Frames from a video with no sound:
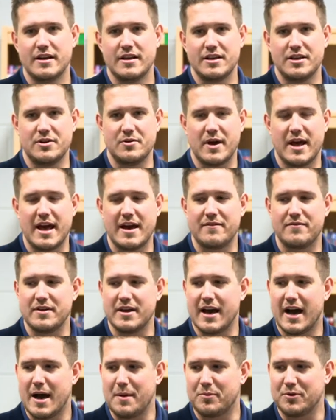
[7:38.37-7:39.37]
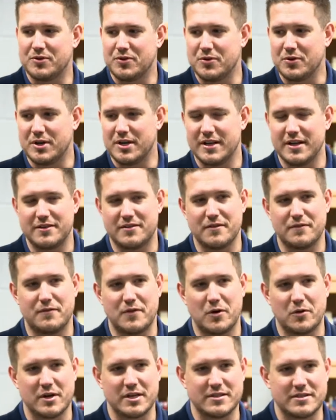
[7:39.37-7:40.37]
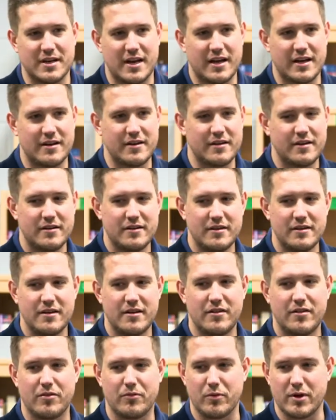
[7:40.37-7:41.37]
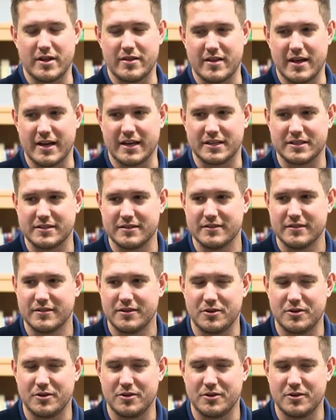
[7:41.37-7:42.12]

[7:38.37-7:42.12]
you have the opportunity to focus on three things.